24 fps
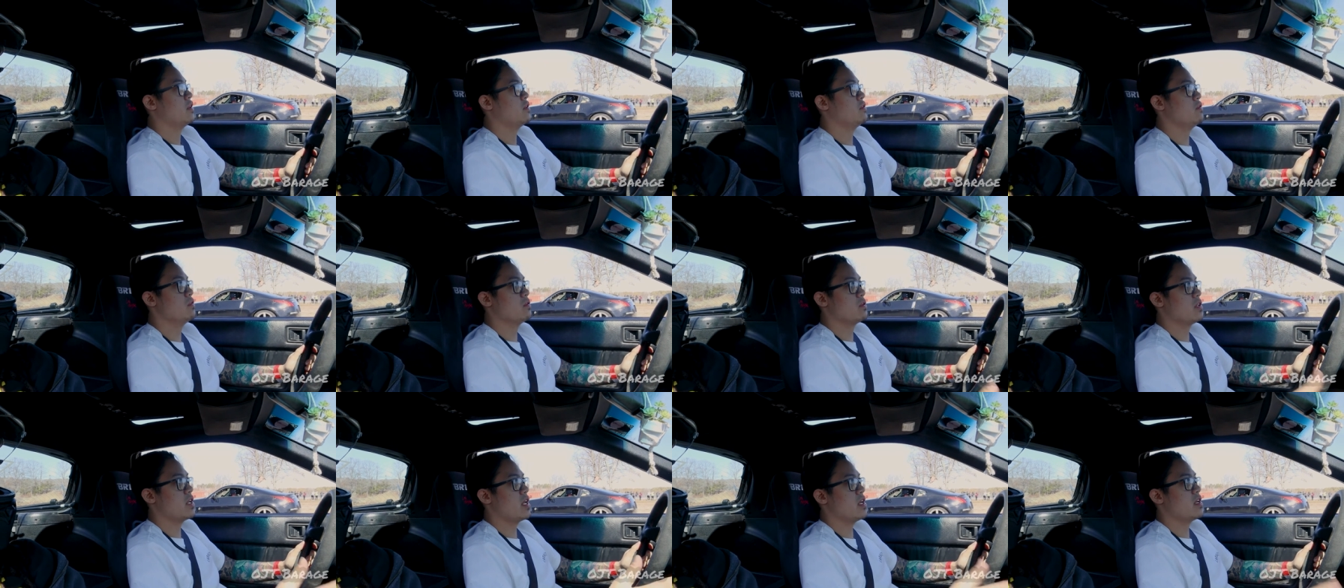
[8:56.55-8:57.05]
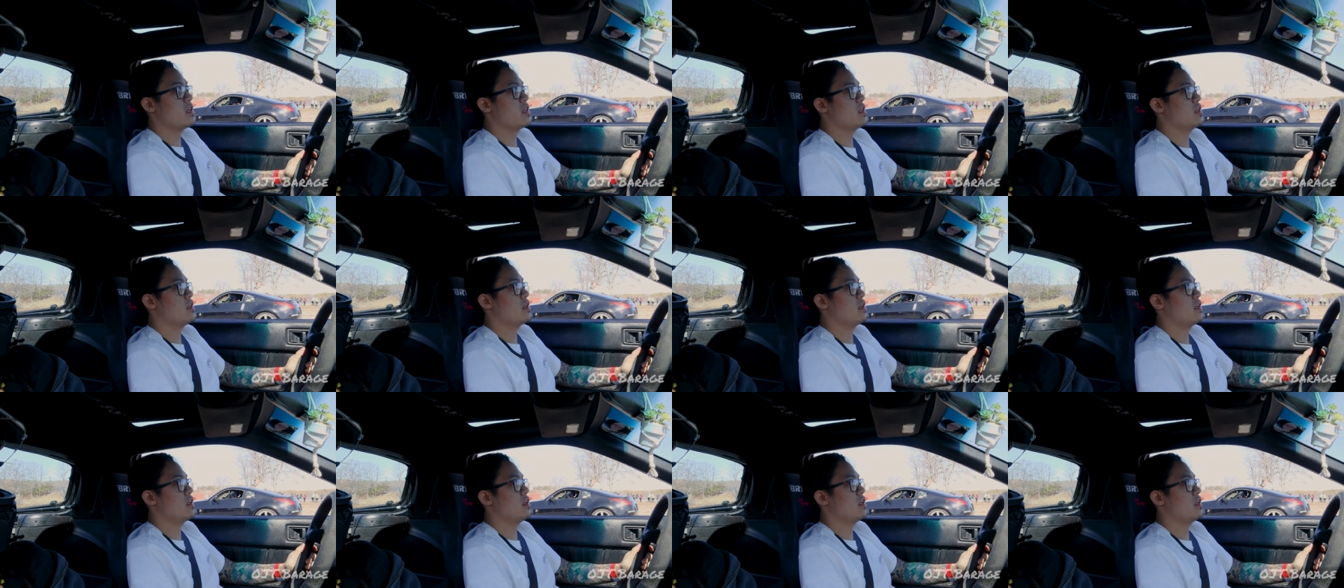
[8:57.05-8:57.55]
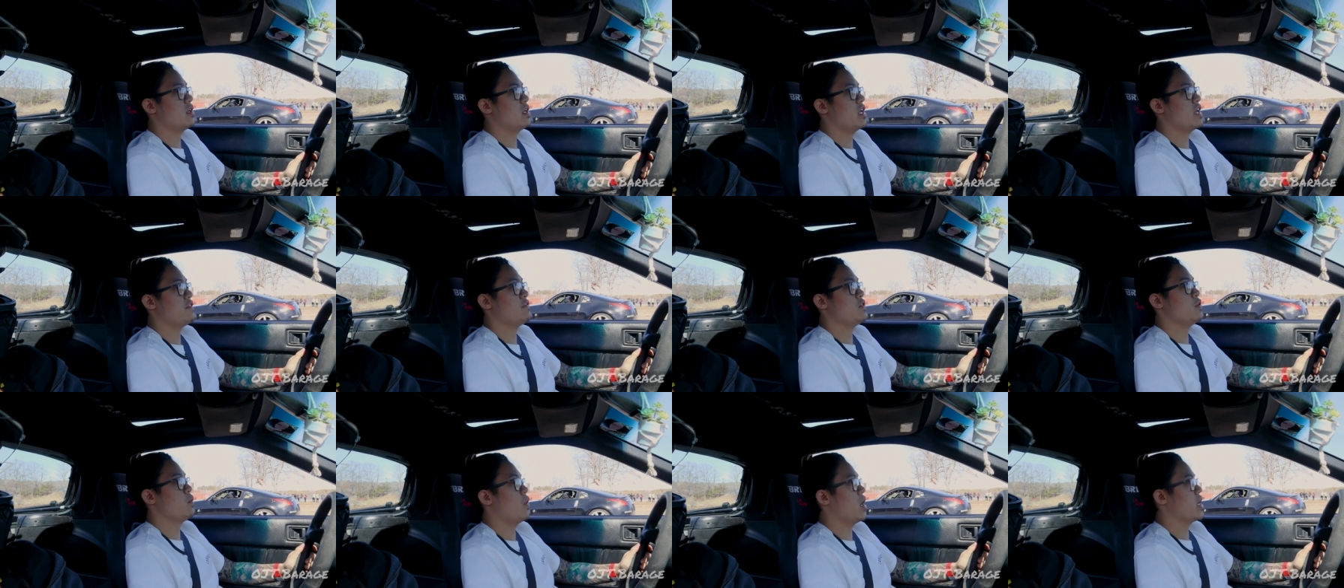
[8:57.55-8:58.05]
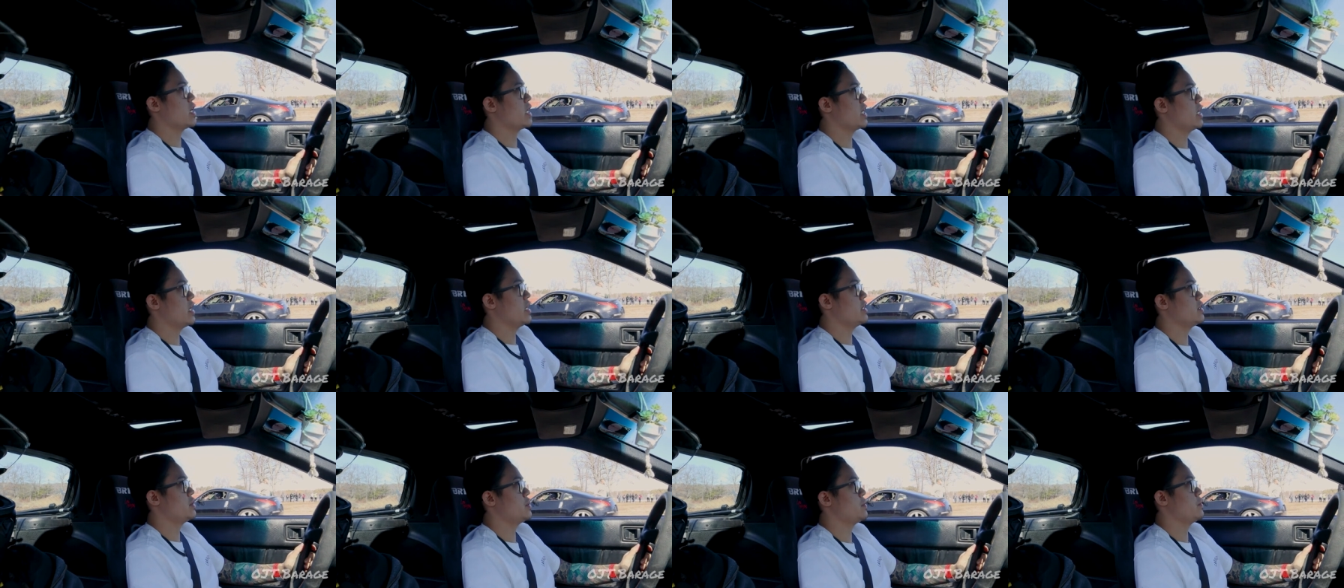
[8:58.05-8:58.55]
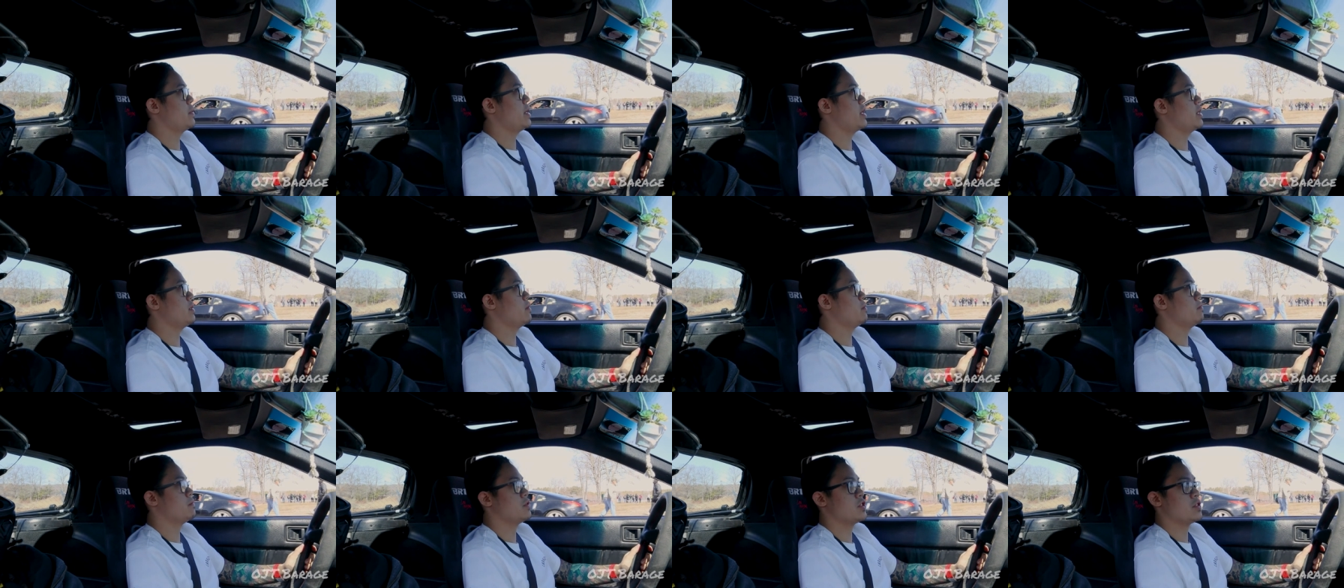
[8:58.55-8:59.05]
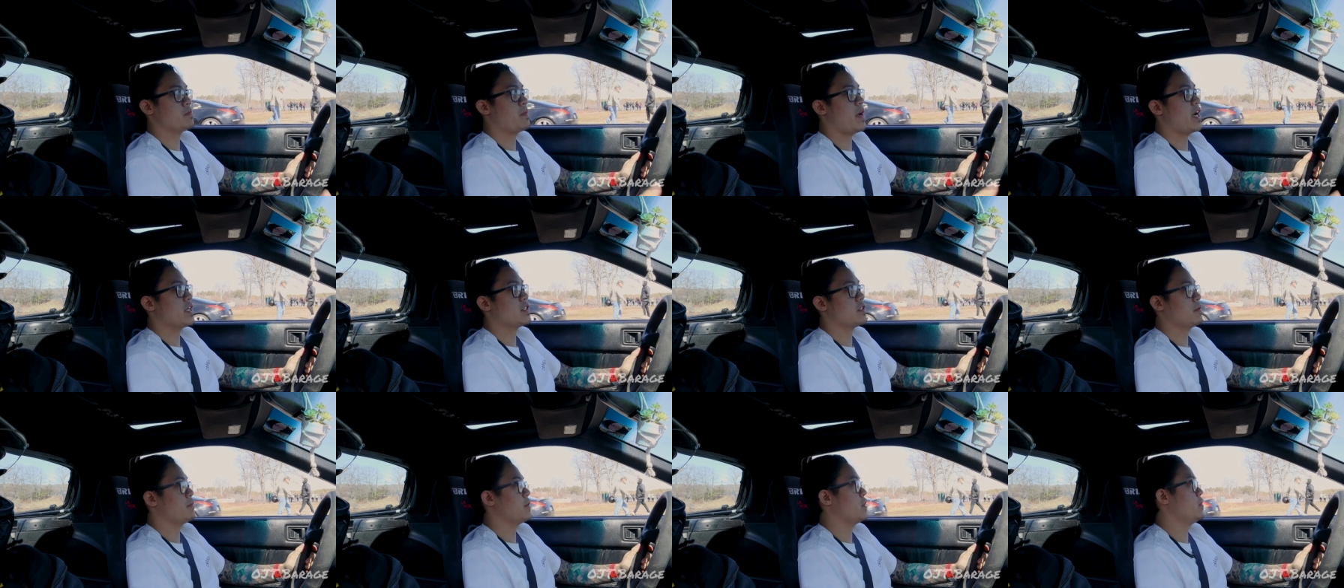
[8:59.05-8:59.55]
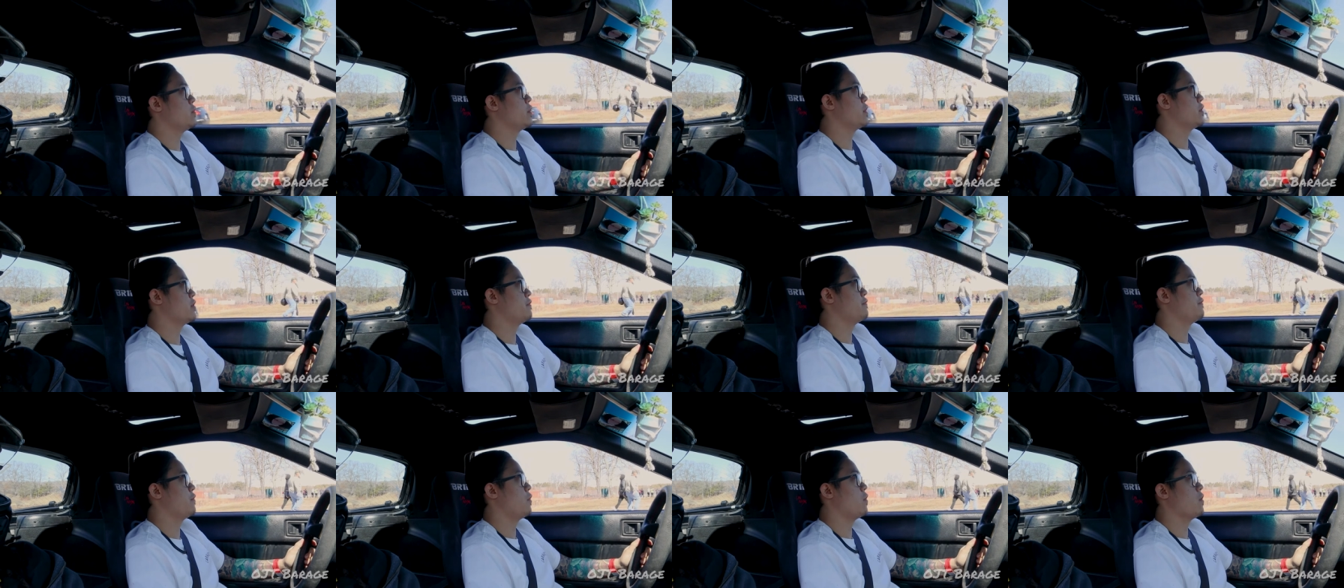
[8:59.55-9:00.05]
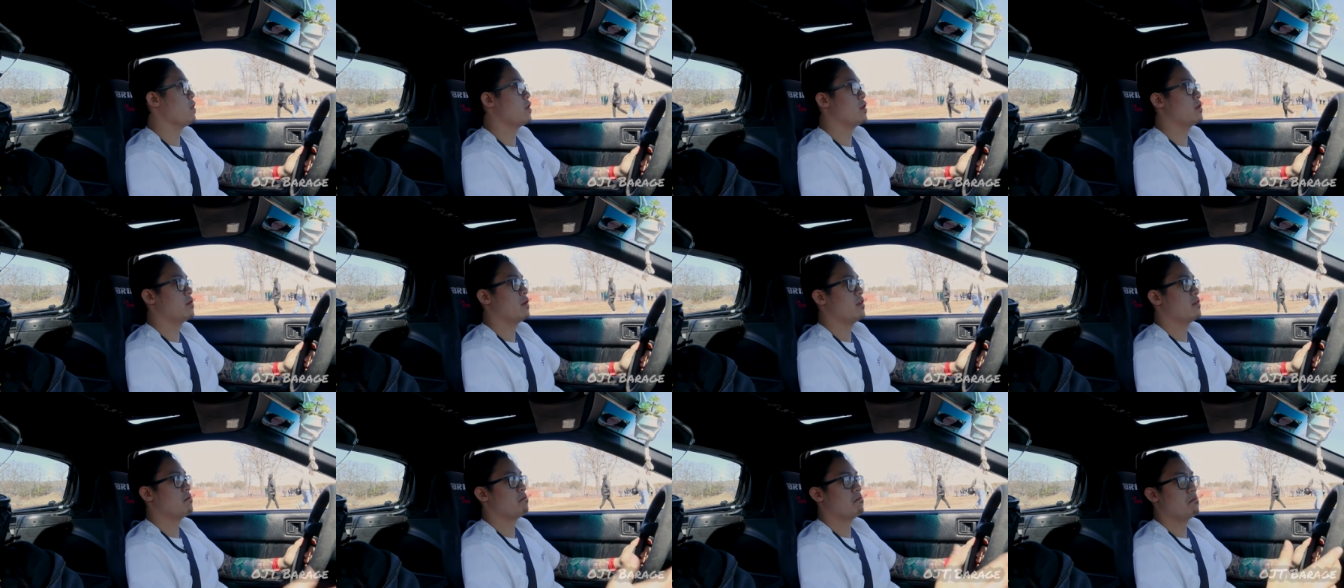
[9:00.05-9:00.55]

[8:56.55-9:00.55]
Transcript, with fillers: you want to get into it, you just buy something you can afford,